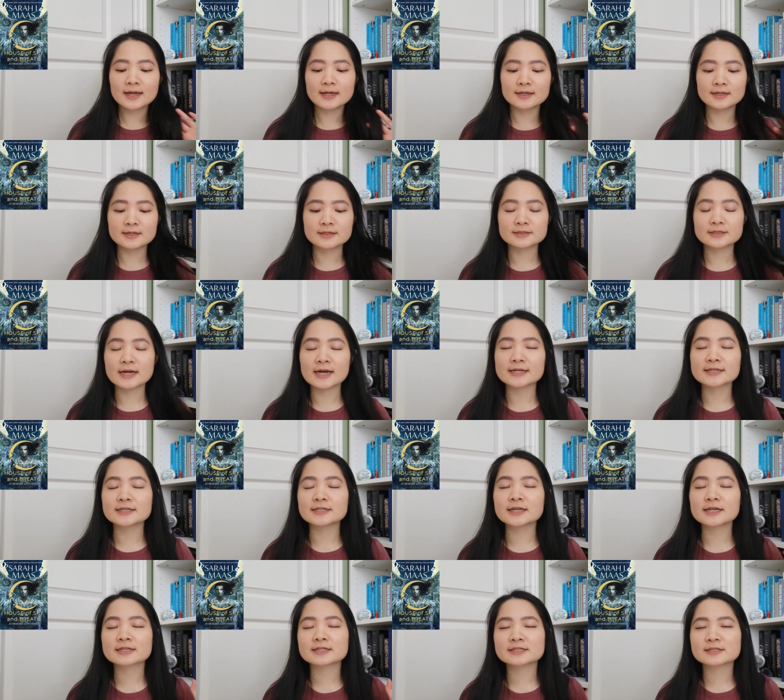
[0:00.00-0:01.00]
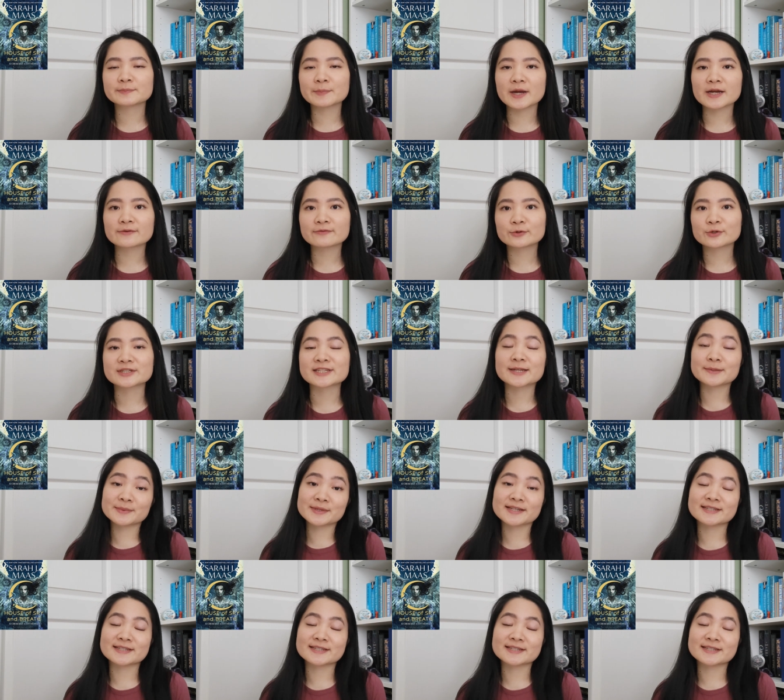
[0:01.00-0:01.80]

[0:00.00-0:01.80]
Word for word: and I did expect for a demon